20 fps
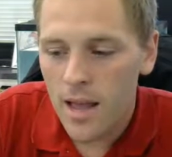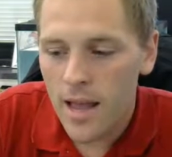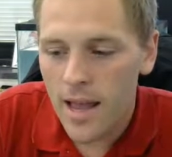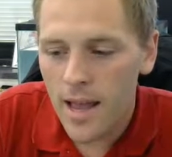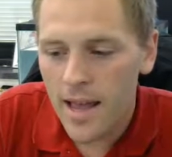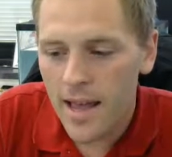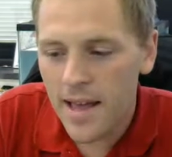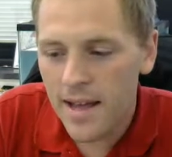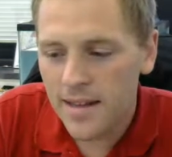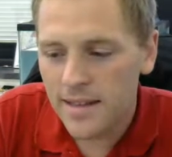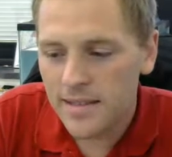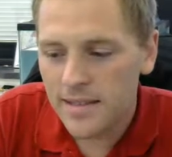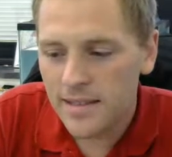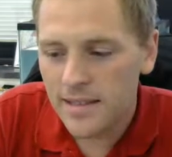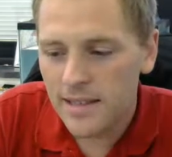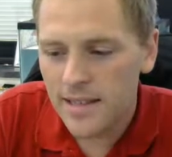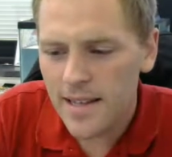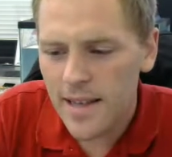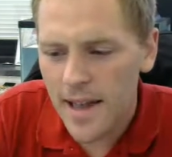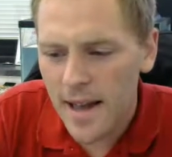And
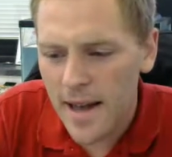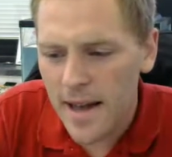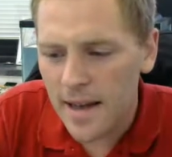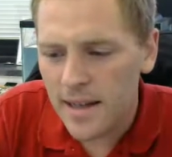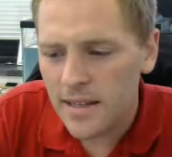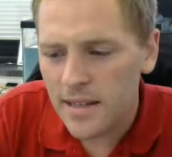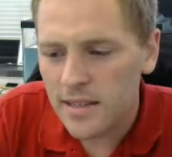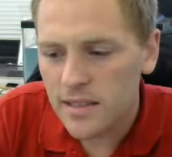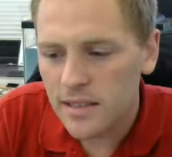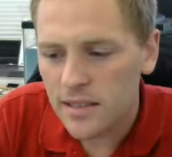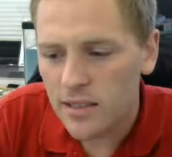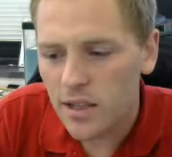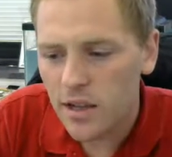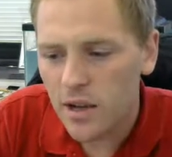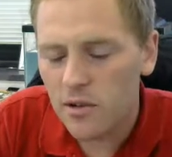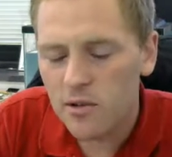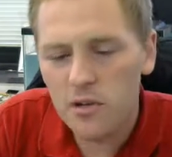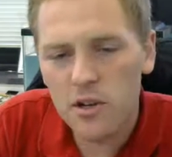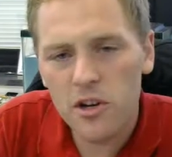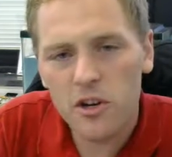yeah,
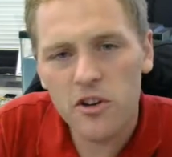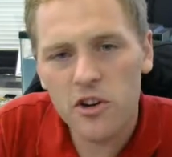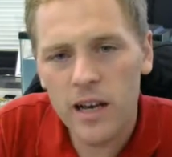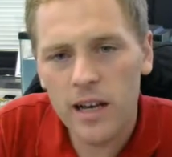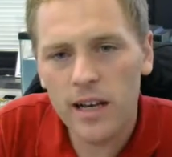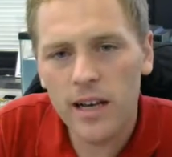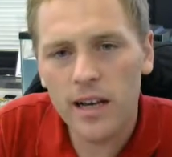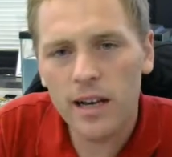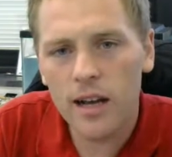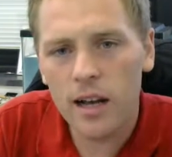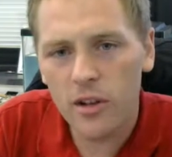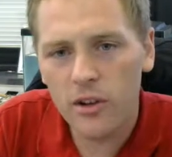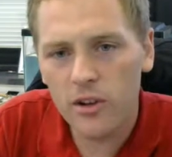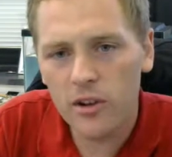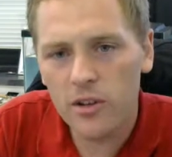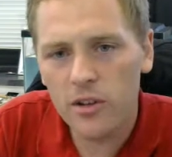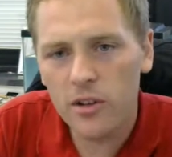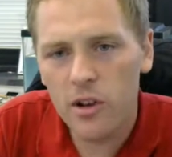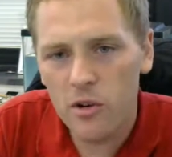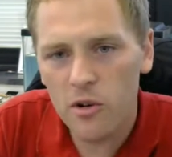so you're creating a
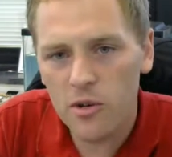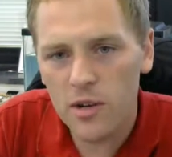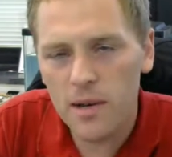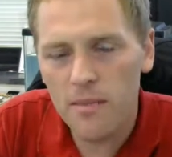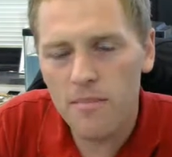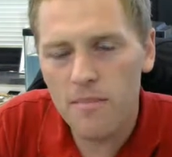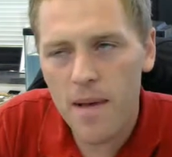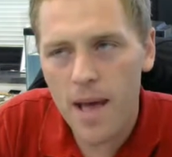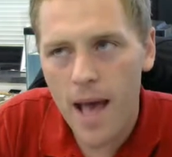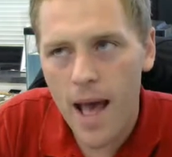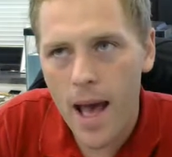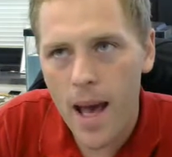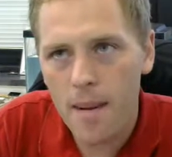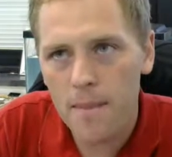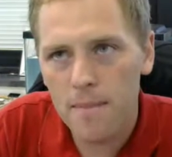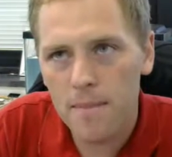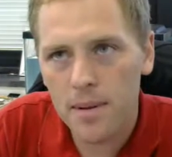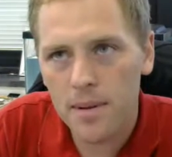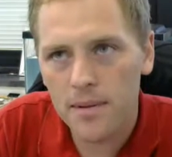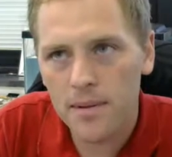colored-coded
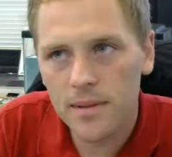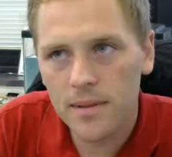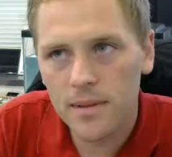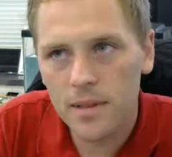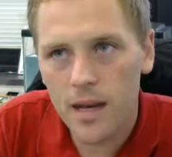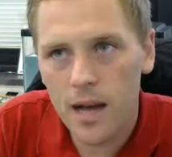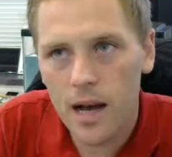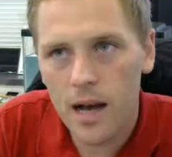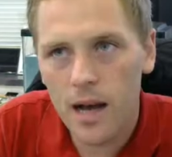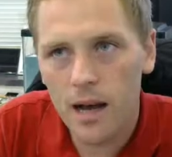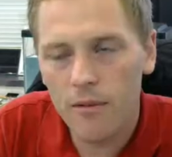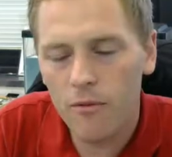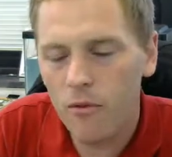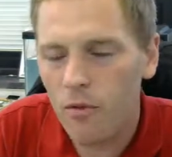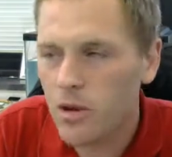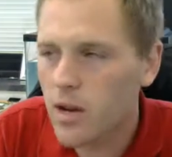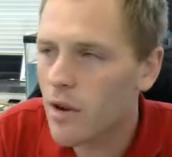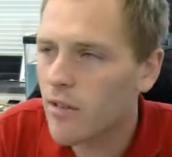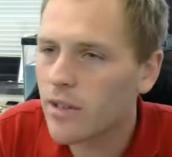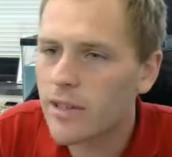map of
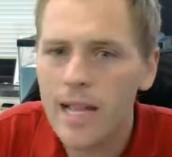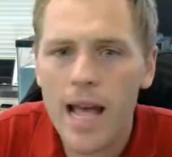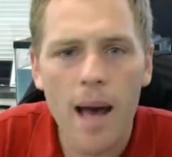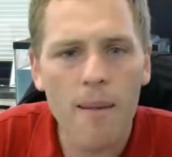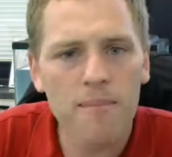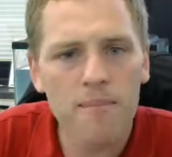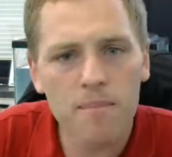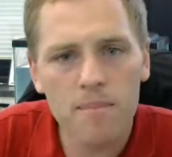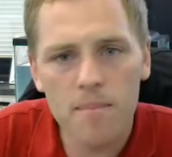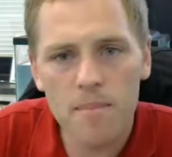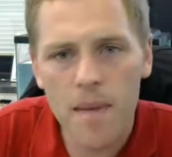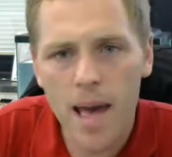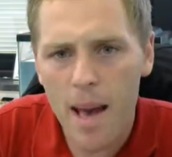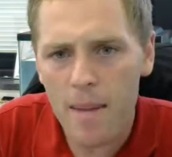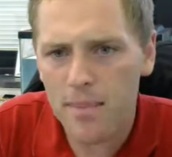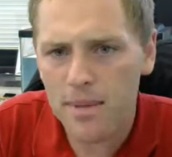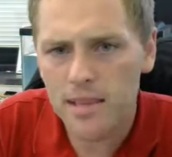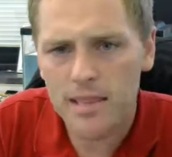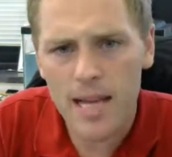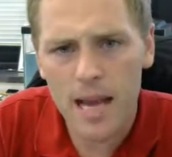whatever
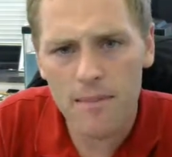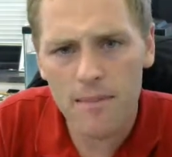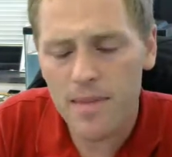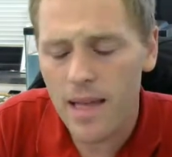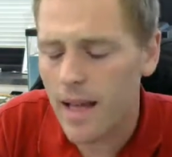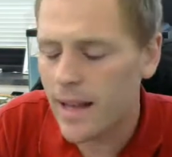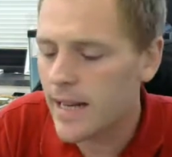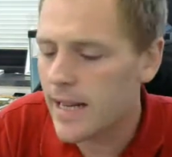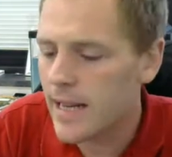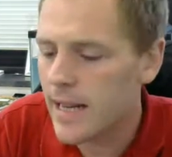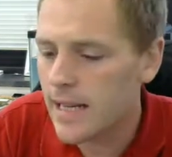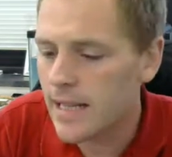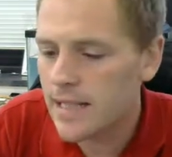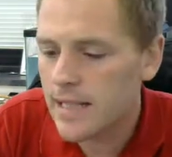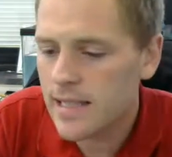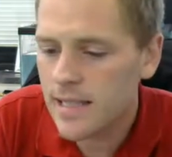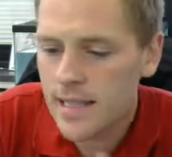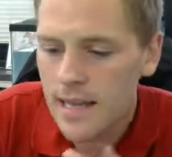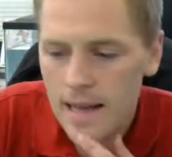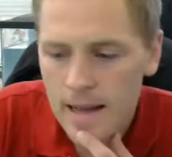map type that
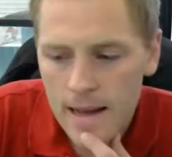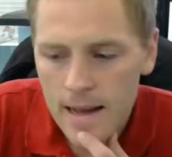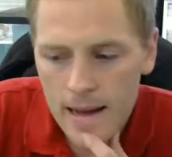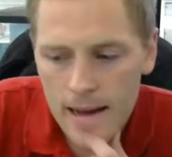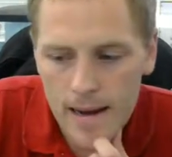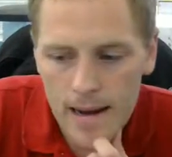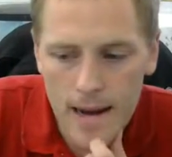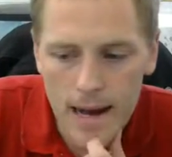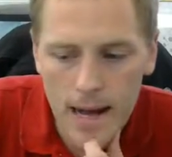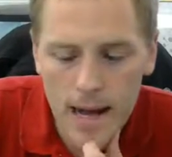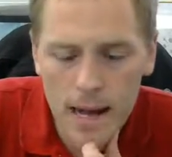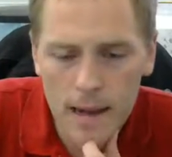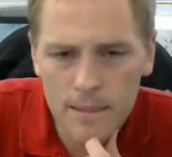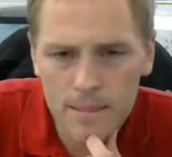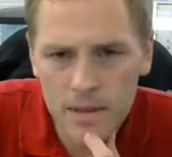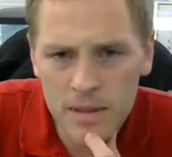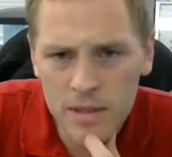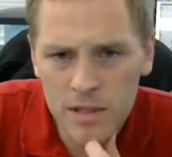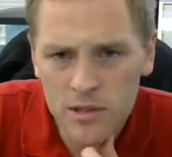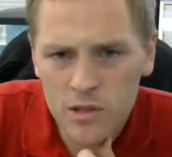is,
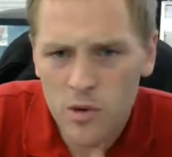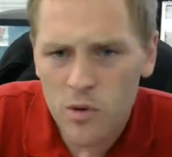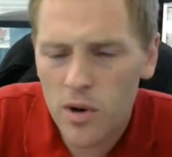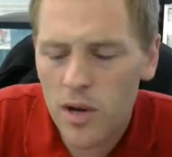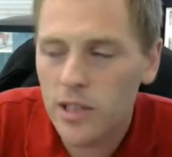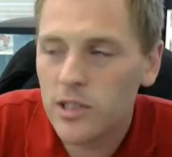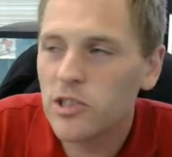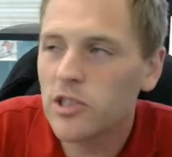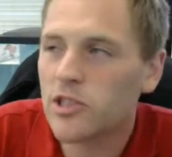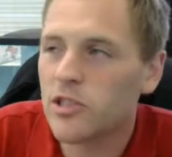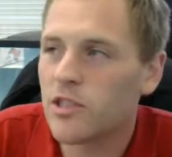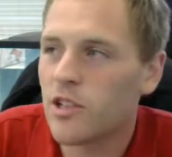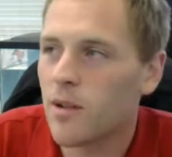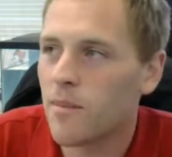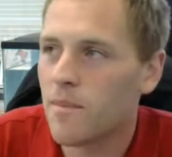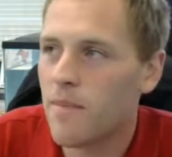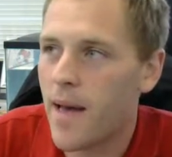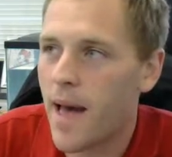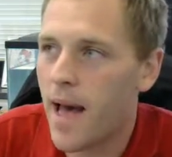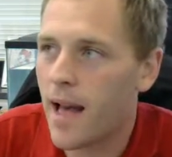and there's questions
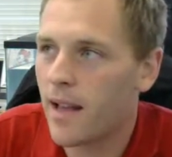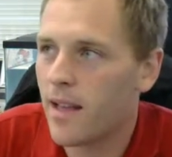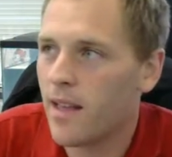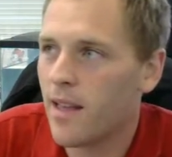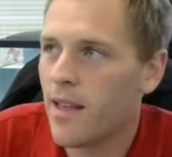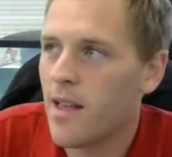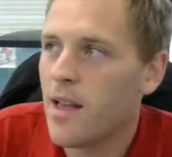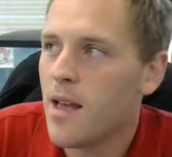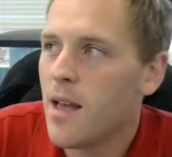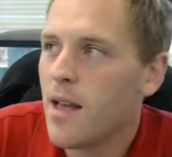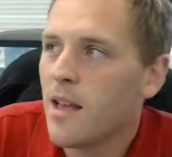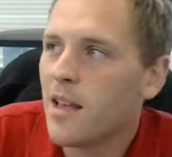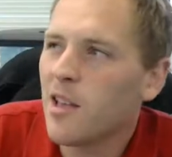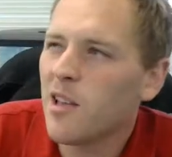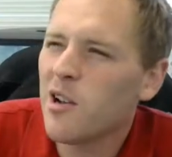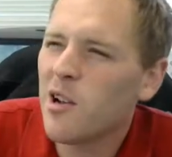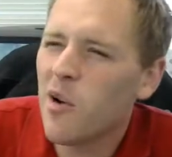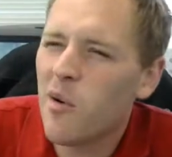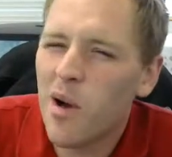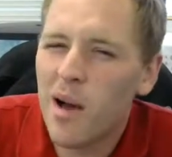on back.
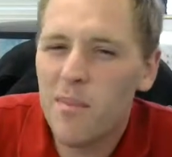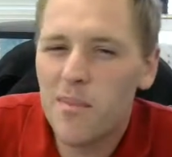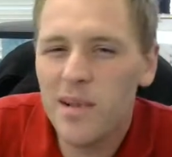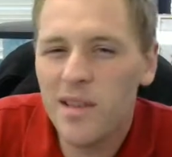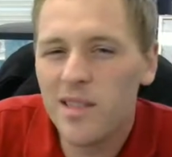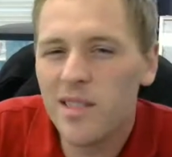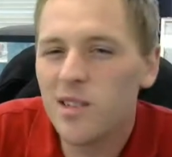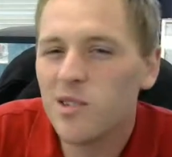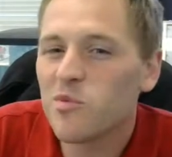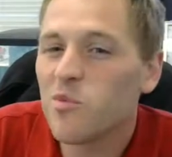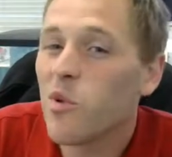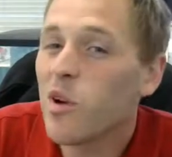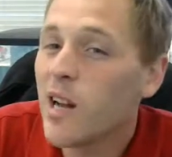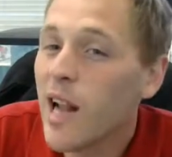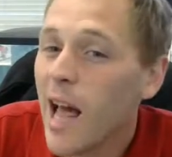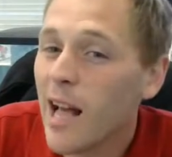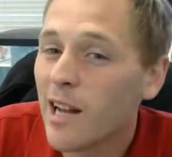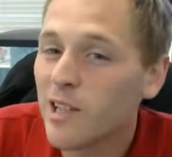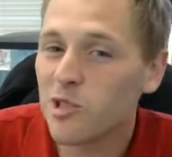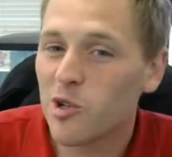You know what? But there's one
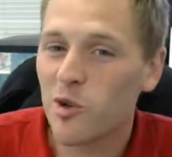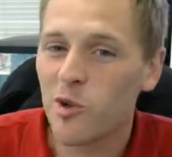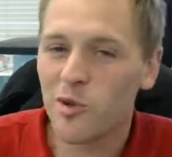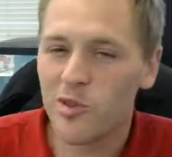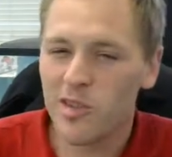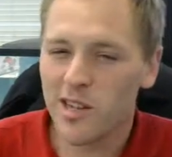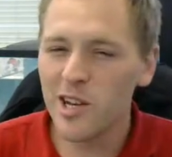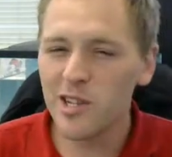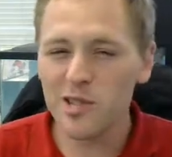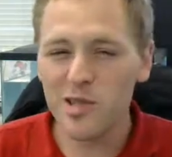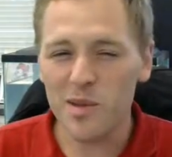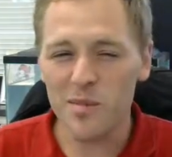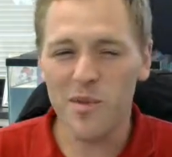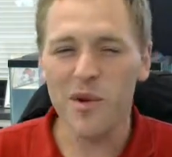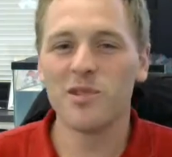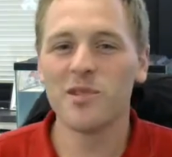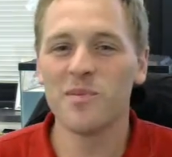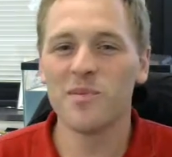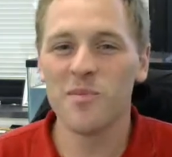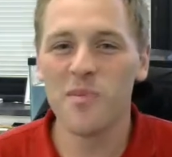here's the
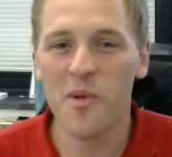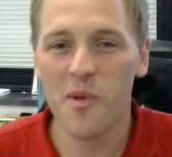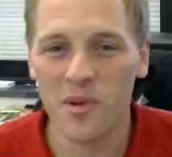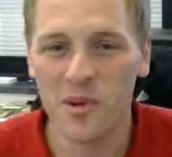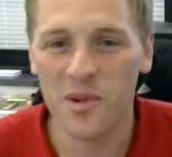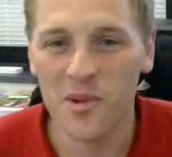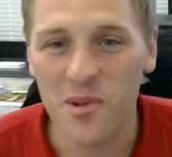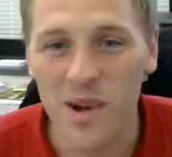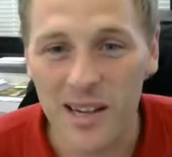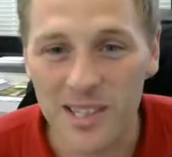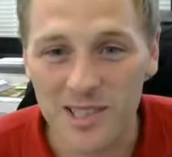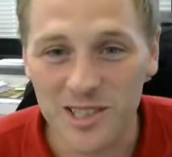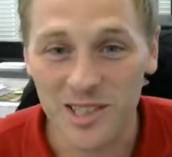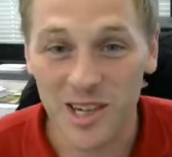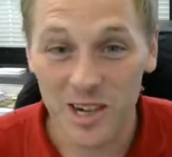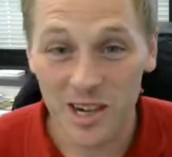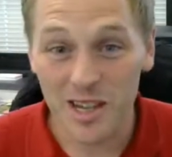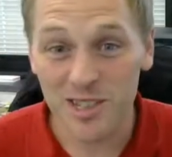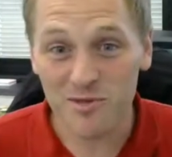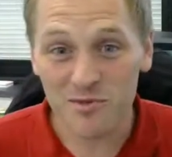most important question.
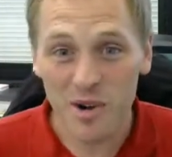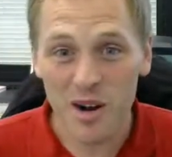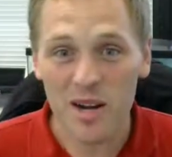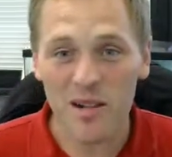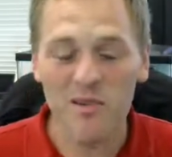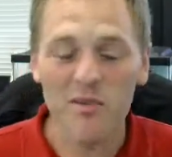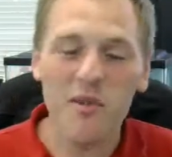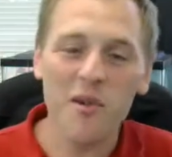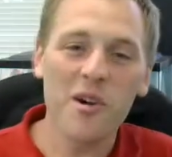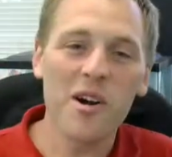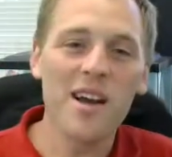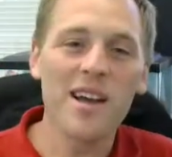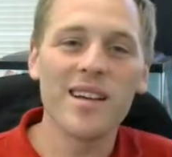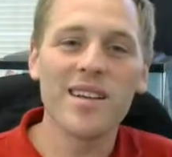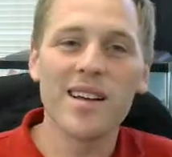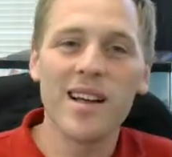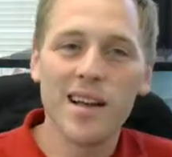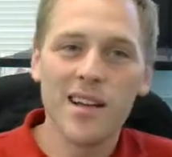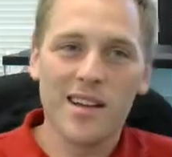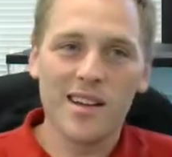Are you guys ready for
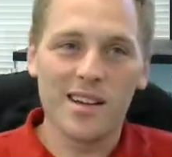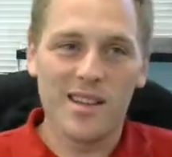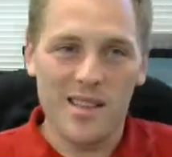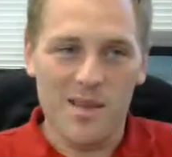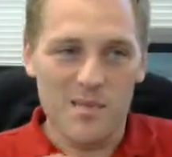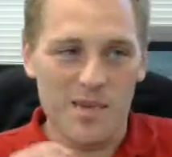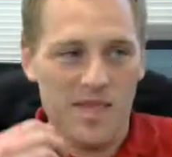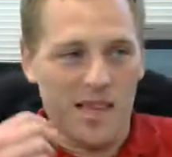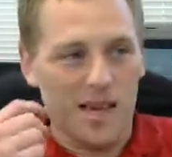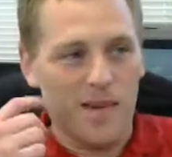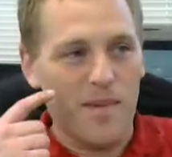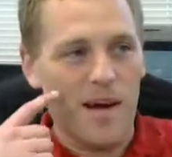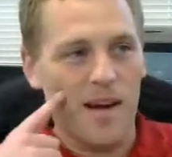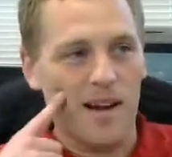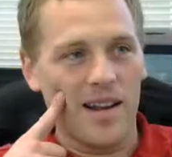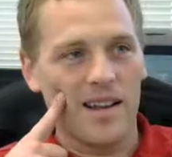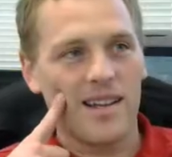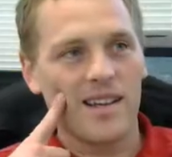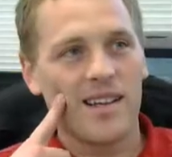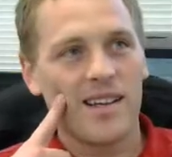it? Let me think
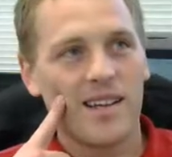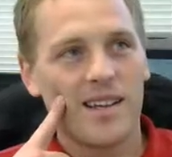about it.